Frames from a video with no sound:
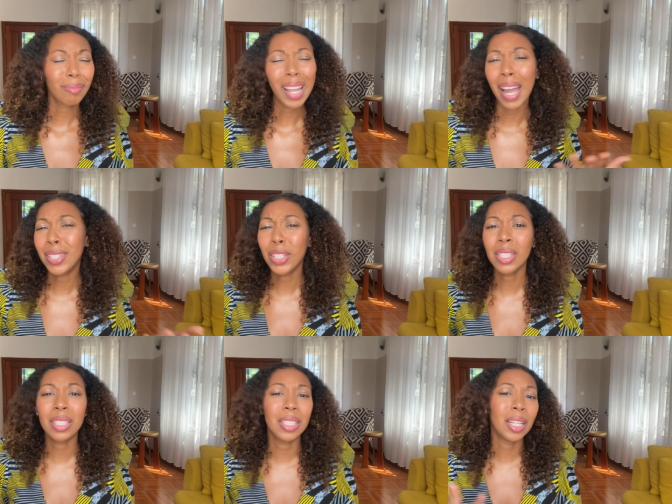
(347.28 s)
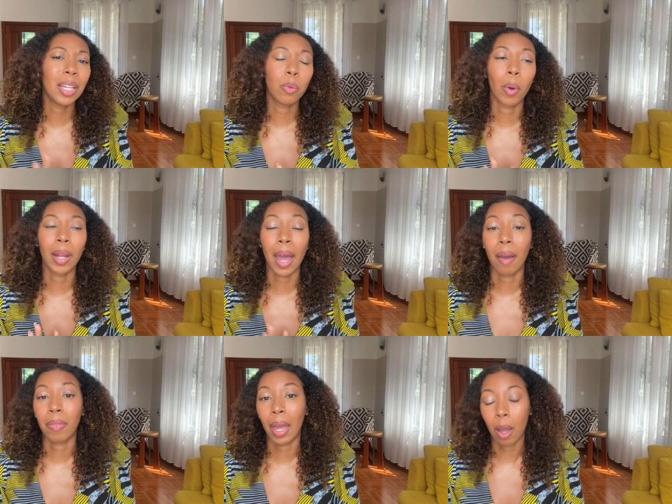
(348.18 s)
I just didn't want to
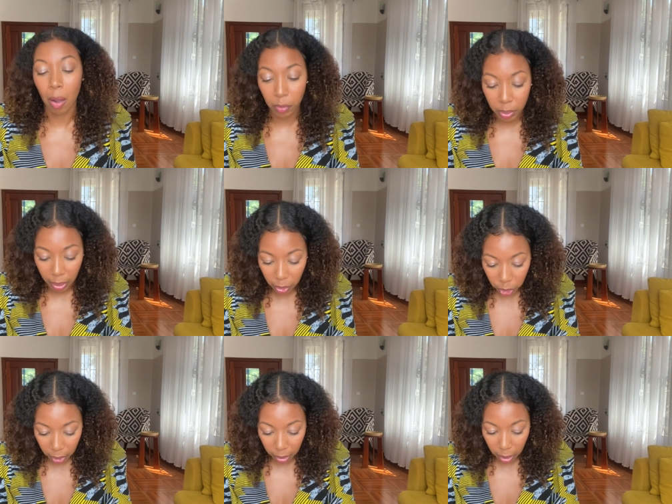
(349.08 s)
have that conversation.